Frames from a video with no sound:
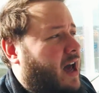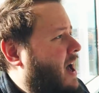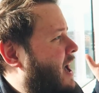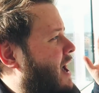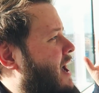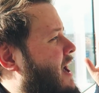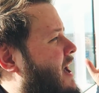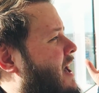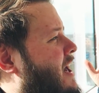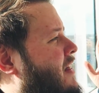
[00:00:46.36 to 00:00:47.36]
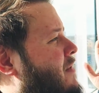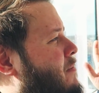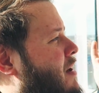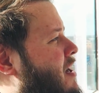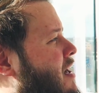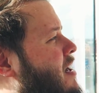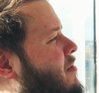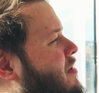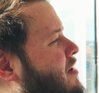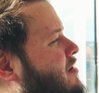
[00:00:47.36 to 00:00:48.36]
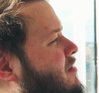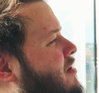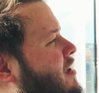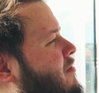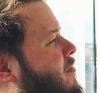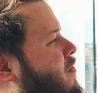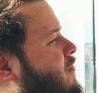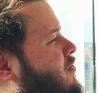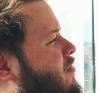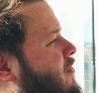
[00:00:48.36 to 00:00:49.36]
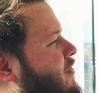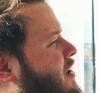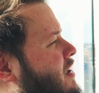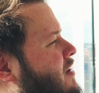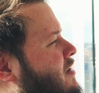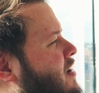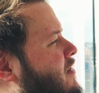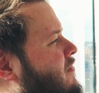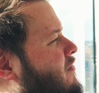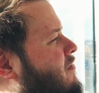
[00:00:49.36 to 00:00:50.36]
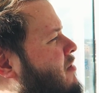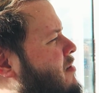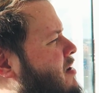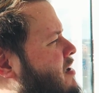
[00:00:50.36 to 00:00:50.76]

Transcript: The Burb is doing more photography stuff, maybe?